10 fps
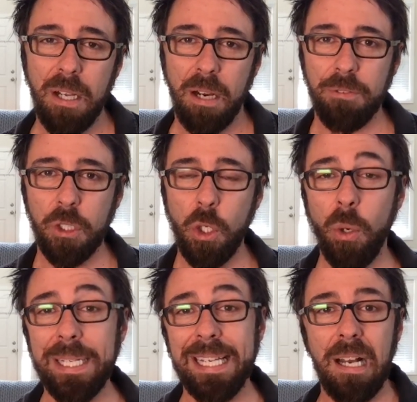
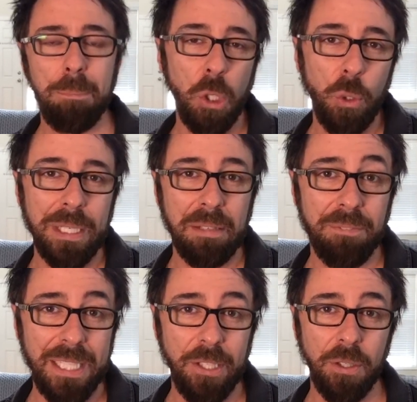recording and uploading
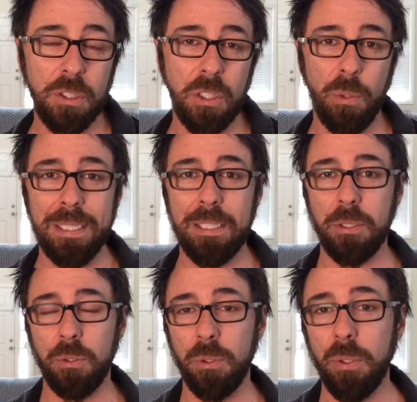videos, going
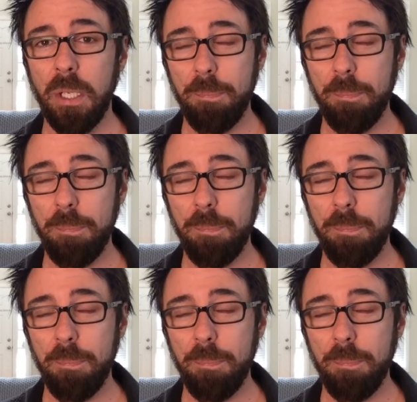through